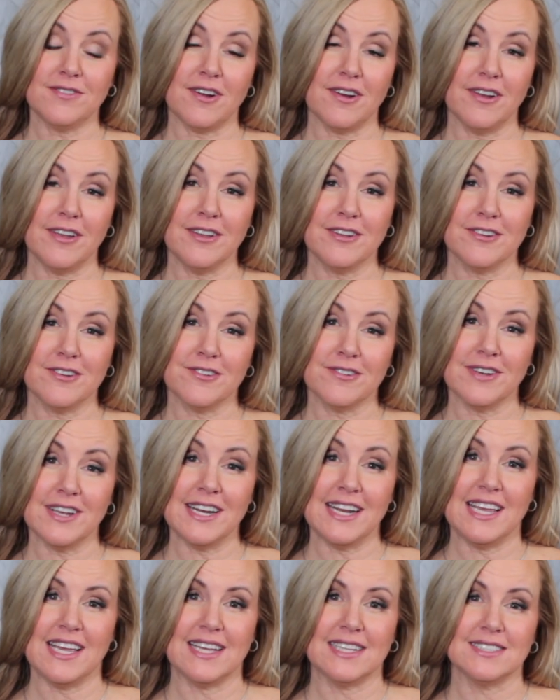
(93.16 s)
of our
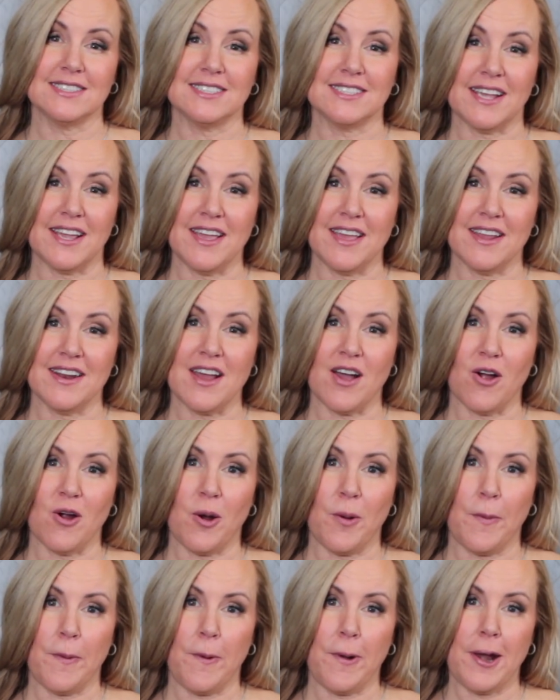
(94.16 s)
ingredients in
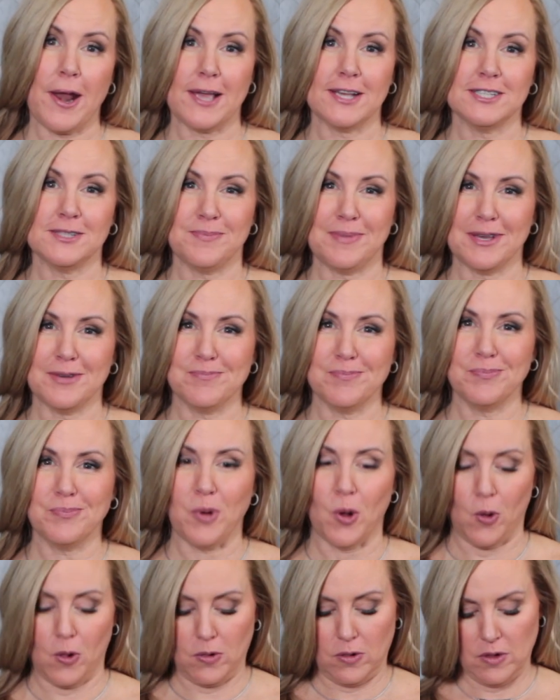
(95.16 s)
our nice big
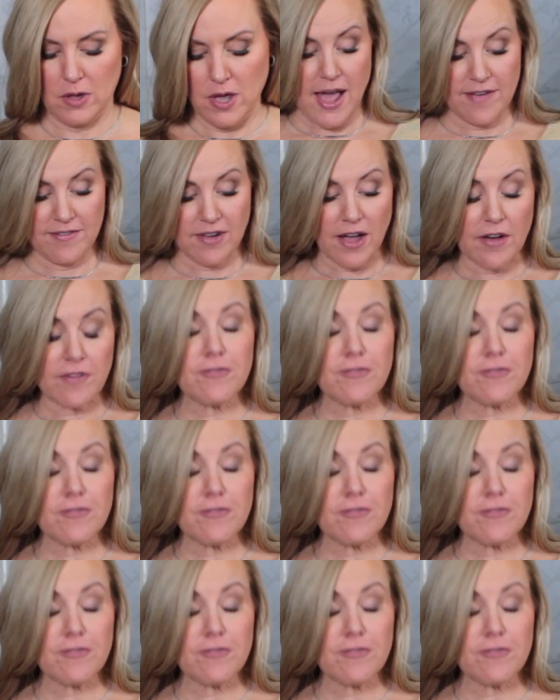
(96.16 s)
bowl. I've